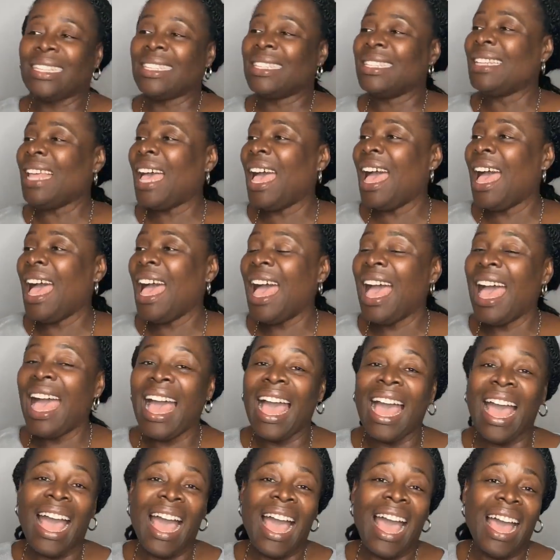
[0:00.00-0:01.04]
It's
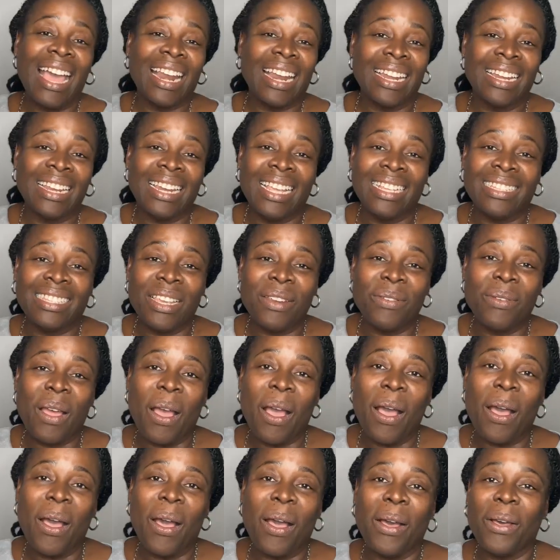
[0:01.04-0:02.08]
not an easy
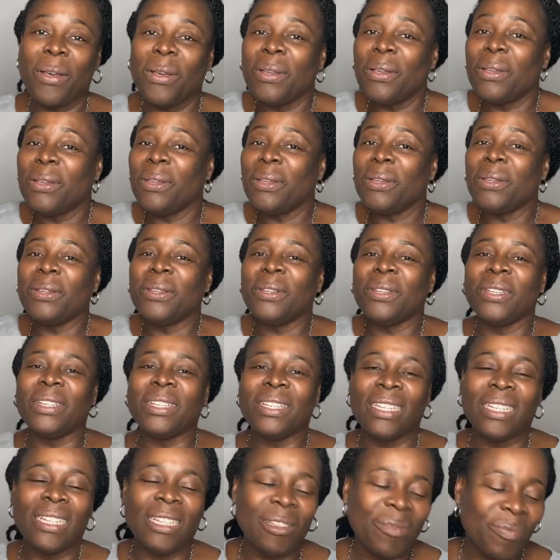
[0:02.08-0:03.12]

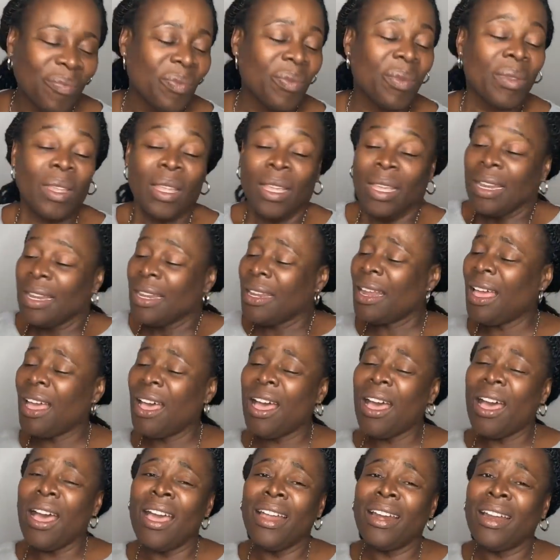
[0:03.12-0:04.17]
road.
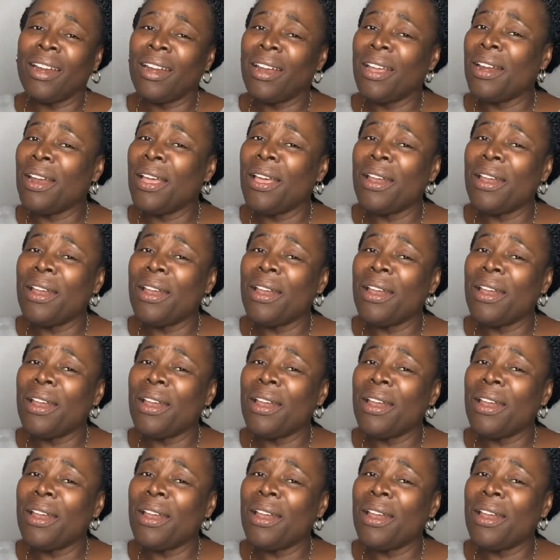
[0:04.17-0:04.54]
No.